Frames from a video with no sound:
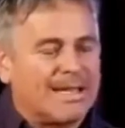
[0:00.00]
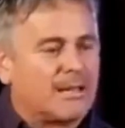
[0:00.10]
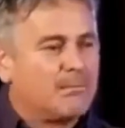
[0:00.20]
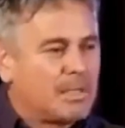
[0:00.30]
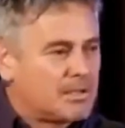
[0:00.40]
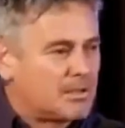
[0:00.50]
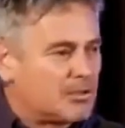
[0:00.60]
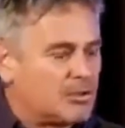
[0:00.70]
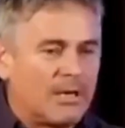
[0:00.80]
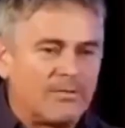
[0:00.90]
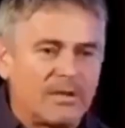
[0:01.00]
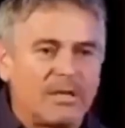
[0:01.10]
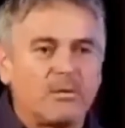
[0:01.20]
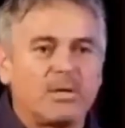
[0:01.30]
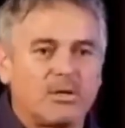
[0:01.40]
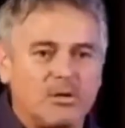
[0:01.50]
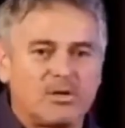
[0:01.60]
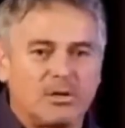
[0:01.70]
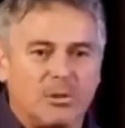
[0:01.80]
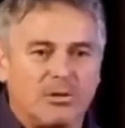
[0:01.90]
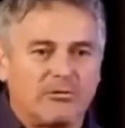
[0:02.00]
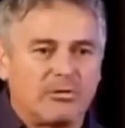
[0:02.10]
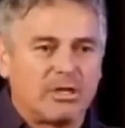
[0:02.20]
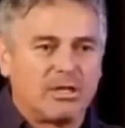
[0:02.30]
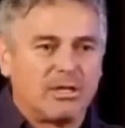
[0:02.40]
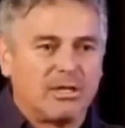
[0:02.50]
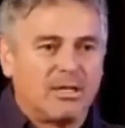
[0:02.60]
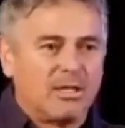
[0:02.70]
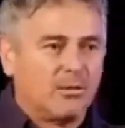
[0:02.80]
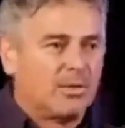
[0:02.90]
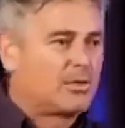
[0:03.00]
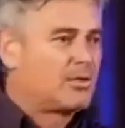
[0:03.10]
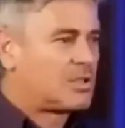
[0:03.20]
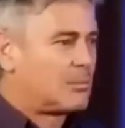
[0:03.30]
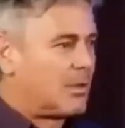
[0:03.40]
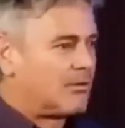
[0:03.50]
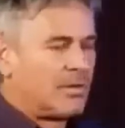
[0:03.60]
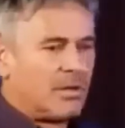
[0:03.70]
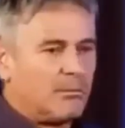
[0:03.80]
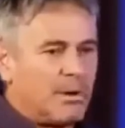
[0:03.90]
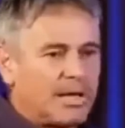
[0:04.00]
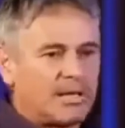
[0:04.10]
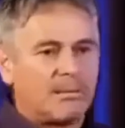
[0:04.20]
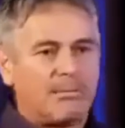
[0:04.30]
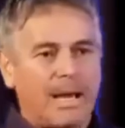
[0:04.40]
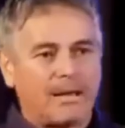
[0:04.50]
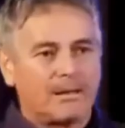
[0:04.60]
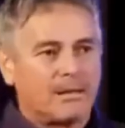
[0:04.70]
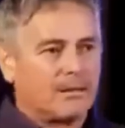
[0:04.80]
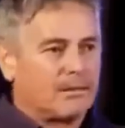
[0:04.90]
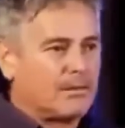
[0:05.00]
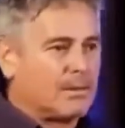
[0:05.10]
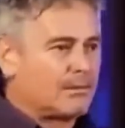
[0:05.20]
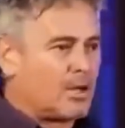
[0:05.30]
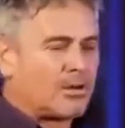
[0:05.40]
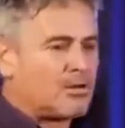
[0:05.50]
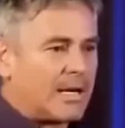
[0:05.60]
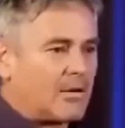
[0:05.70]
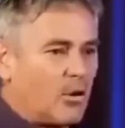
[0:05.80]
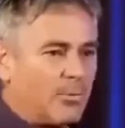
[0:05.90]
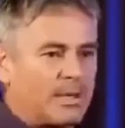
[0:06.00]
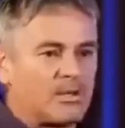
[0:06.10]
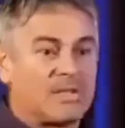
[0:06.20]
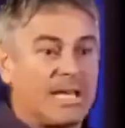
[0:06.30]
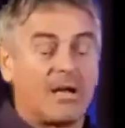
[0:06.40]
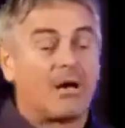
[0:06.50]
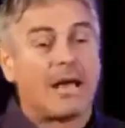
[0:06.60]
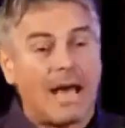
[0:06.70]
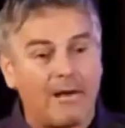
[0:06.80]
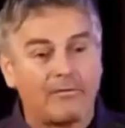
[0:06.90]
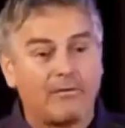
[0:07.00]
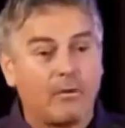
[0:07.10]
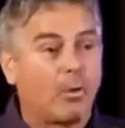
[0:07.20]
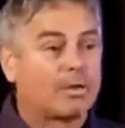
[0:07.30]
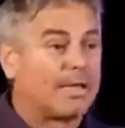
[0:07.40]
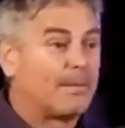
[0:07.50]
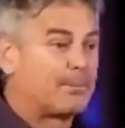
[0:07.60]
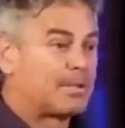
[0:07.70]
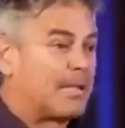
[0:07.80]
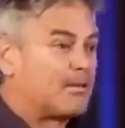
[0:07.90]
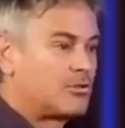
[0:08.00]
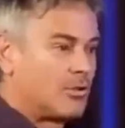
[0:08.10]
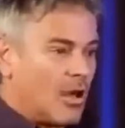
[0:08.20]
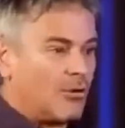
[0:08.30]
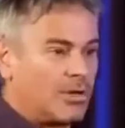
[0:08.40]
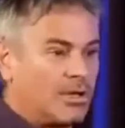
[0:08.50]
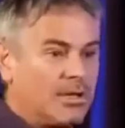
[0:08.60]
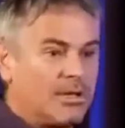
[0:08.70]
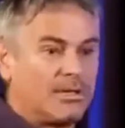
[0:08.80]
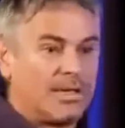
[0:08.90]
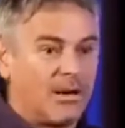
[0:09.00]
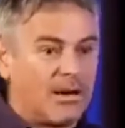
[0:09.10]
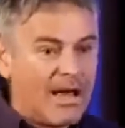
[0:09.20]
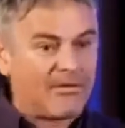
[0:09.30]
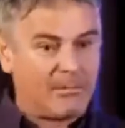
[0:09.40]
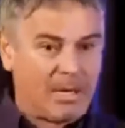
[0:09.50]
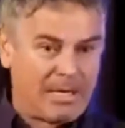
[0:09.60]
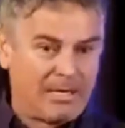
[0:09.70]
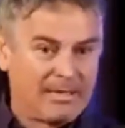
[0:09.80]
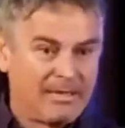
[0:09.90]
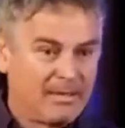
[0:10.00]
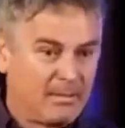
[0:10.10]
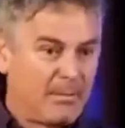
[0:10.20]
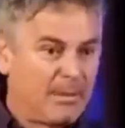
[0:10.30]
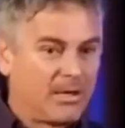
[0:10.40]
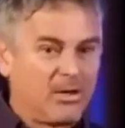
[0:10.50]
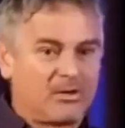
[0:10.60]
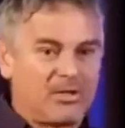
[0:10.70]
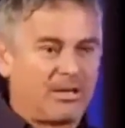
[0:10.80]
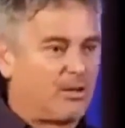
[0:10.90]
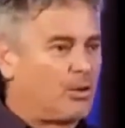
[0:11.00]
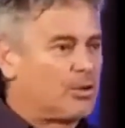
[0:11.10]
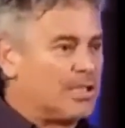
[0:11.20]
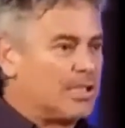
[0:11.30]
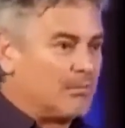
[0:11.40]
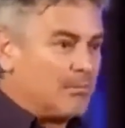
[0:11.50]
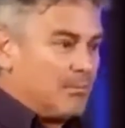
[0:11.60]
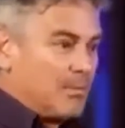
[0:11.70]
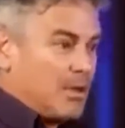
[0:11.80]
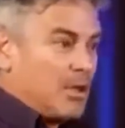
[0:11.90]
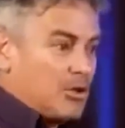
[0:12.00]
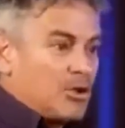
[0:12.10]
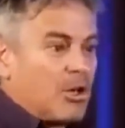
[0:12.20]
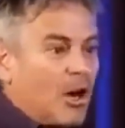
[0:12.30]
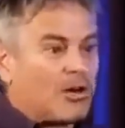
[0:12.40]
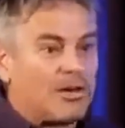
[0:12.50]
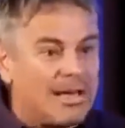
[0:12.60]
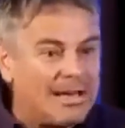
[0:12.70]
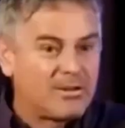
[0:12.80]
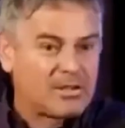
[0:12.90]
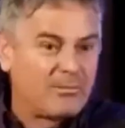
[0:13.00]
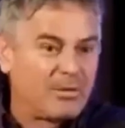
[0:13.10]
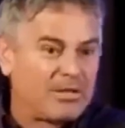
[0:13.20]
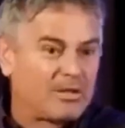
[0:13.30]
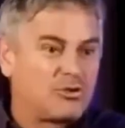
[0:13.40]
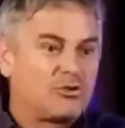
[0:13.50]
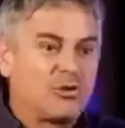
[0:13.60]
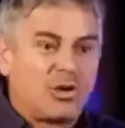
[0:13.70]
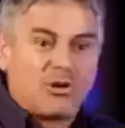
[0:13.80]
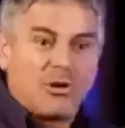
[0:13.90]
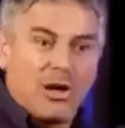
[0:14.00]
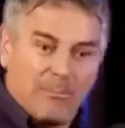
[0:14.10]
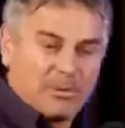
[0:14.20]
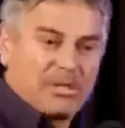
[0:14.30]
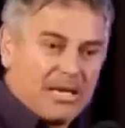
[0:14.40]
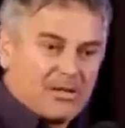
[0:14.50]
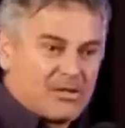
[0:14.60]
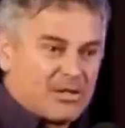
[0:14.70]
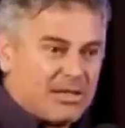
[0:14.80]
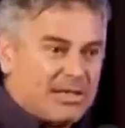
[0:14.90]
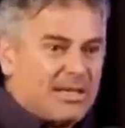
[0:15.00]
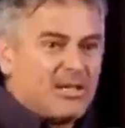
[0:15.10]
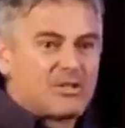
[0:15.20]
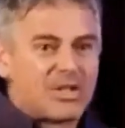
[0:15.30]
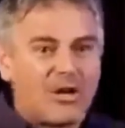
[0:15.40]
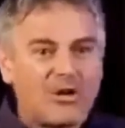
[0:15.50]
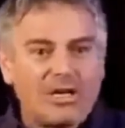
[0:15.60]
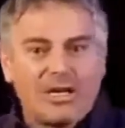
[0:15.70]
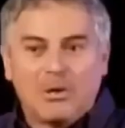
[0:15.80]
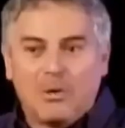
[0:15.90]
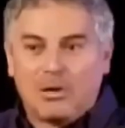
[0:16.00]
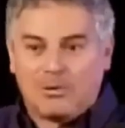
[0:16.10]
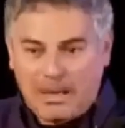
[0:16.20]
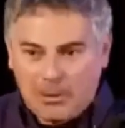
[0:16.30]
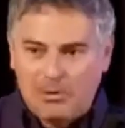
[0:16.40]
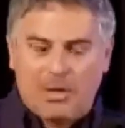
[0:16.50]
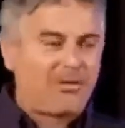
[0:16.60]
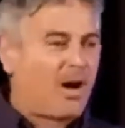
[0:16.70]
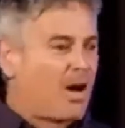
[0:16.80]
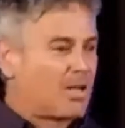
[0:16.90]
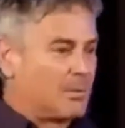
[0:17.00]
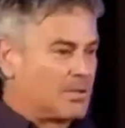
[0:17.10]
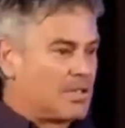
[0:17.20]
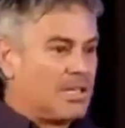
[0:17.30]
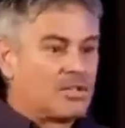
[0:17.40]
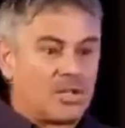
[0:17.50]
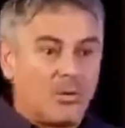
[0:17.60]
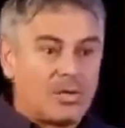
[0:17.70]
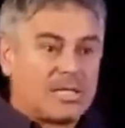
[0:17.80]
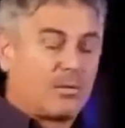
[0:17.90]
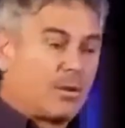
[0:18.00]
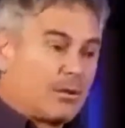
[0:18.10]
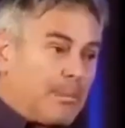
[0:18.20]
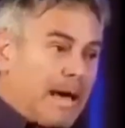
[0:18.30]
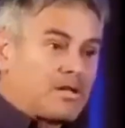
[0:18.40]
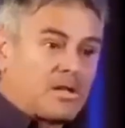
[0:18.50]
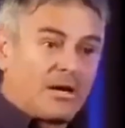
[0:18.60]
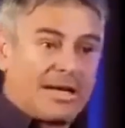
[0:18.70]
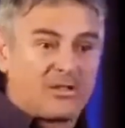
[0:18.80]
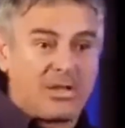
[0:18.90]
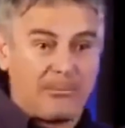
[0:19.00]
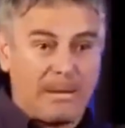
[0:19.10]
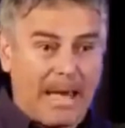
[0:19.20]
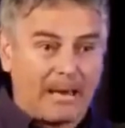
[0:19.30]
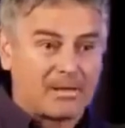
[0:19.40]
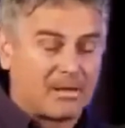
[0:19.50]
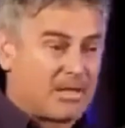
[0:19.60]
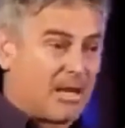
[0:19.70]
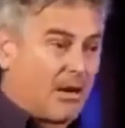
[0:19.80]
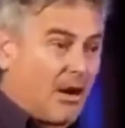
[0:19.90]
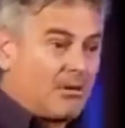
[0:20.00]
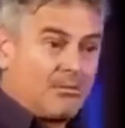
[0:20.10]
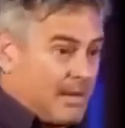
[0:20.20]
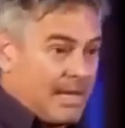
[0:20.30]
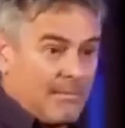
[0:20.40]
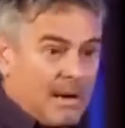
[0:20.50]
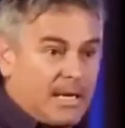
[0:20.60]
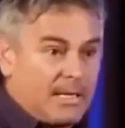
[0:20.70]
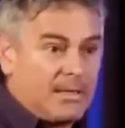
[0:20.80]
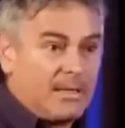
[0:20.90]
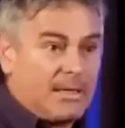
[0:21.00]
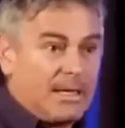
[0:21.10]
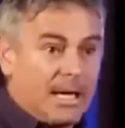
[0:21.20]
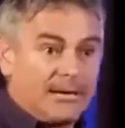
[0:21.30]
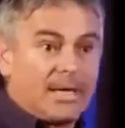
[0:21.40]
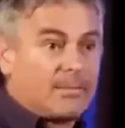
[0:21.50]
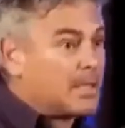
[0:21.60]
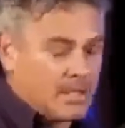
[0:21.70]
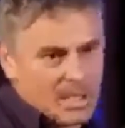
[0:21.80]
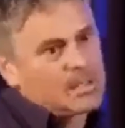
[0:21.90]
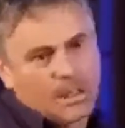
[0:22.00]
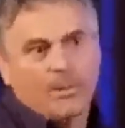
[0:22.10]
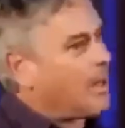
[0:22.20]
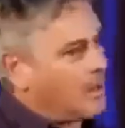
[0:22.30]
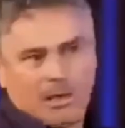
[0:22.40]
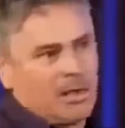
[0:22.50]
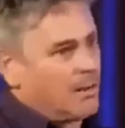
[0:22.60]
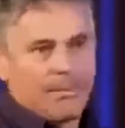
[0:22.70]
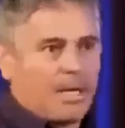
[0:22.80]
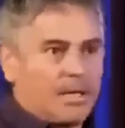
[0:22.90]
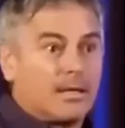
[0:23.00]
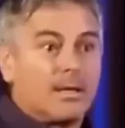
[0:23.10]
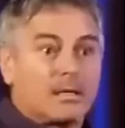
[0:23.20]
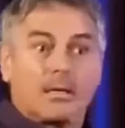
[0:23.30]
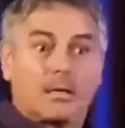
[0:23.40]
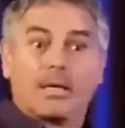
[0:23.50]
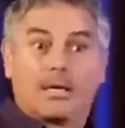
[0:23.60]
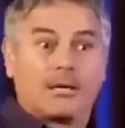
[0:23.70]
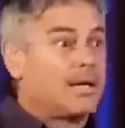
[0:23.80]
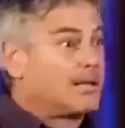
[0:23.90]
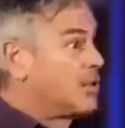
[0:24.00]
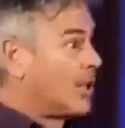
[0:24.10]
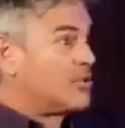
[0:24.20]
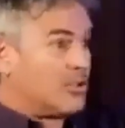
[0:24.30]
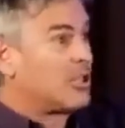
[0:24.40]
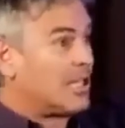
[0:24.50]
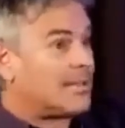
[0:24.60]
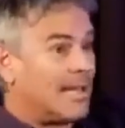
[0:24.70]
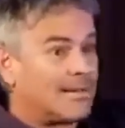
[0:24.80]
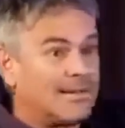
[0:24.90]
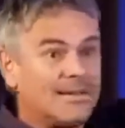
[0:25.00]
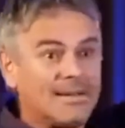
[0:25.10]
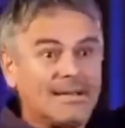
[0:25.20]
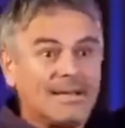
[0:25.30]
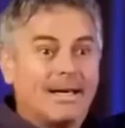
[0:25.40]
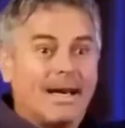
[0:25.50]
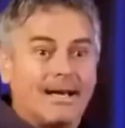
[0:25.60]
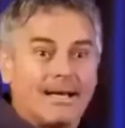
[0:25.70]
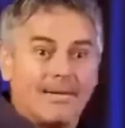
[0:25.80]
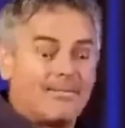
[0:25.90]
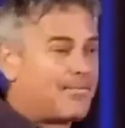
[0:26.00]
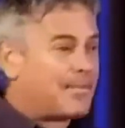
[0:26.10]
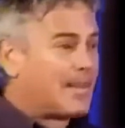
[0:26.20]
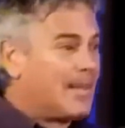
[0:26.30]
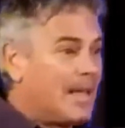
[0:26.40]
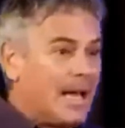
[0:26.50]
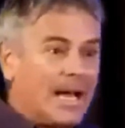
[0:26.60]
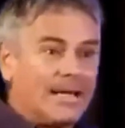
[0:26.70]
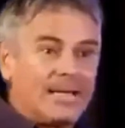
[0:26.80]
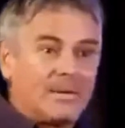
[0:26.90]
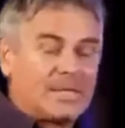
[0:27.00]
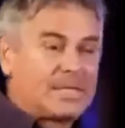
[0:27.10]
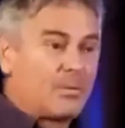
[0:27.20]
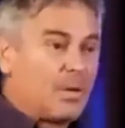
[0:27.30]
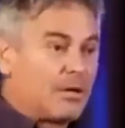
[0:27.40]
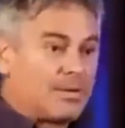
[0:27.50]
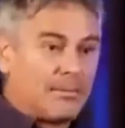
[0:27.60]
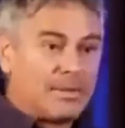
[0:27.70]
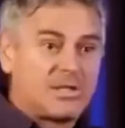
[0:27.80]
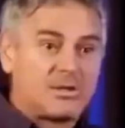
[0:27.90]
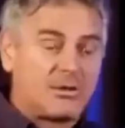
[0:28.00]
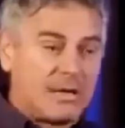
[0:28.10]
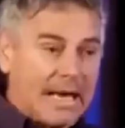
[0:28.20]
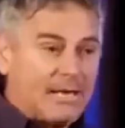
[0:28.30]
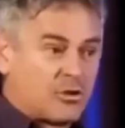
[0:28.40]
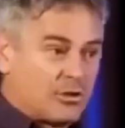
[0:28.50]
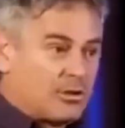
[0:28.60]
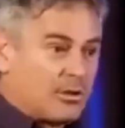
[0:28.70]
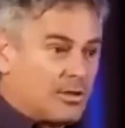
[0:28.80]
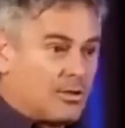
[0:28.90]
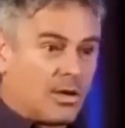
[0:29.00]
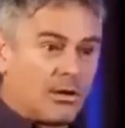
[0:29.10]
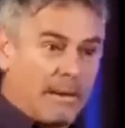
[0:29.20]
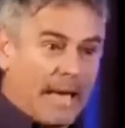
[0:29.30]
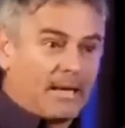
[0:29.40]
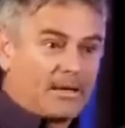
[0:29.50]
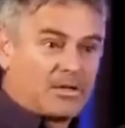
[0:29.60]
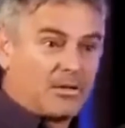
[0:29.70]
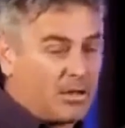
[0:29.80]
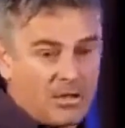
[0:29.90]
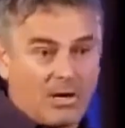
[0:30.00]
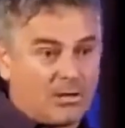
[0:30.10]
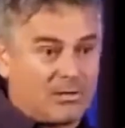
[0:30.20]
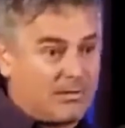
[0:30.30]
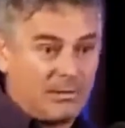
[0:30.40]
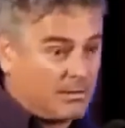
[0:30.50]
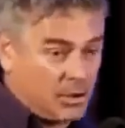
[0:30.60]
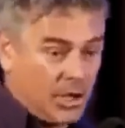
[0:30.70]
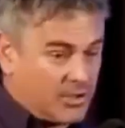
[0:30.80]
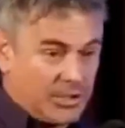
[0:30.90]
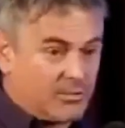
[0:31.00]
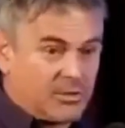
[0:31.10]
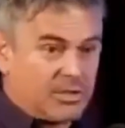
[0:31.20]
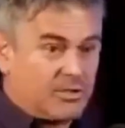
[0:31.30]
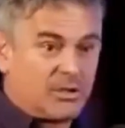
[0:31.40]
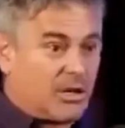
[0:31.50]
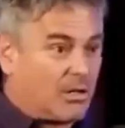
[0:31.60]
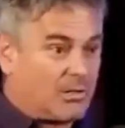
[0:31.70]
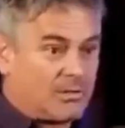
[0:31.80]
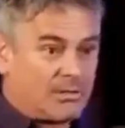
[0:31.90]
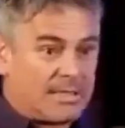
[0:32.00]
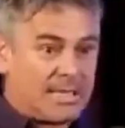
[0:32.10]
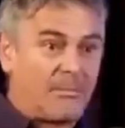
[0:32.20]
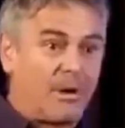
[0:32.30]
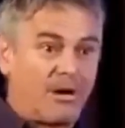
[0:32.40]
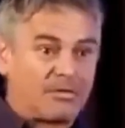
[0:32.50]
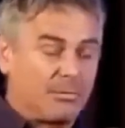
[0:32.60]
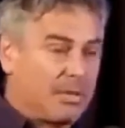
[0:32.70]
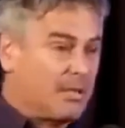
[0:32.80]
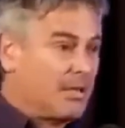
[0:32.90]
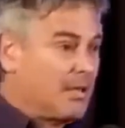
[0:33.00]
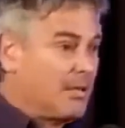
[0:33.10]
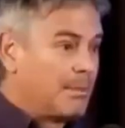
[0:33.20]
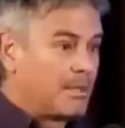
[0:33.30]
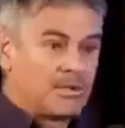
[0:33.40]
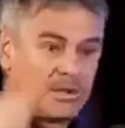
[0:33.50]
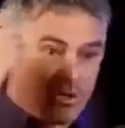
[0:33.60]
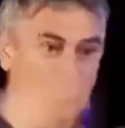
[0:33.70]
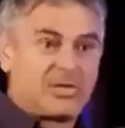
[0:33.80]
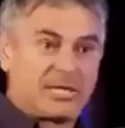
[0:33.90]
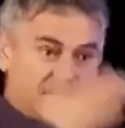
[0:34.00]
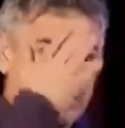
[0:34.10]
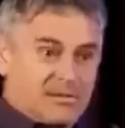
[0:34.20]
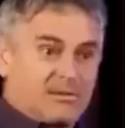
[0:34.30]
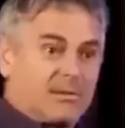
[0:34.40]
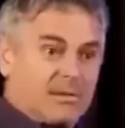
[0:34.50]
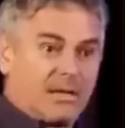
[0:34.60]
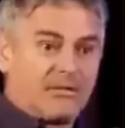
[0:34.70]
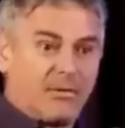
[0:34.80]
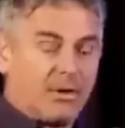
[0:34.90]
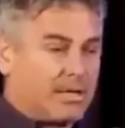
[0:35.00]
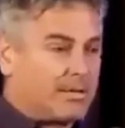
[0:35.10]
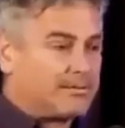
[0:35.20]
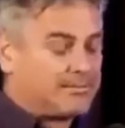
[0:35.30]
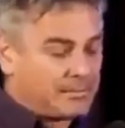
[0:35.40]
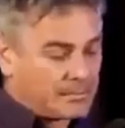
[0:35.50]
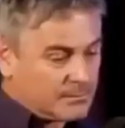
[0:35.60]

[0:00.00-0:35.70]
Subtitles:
They admitted to everything we accused them of. We accused them of breaking the contract law because they don't have what they pretend to loan. They don't have the money. Remember, in contract law, you can't lend something that you do not possess. So that was one of our arguments. So we said, well, the banks aren't actually banks because they don't own any money. And they admitted, yes, no, we don't own any money. So, okay, great. Judge, did you get that? And then we said, well, that means that you're an agent and you're not a banker, so you can't charge interest and you can't come after me because the contract is null and void.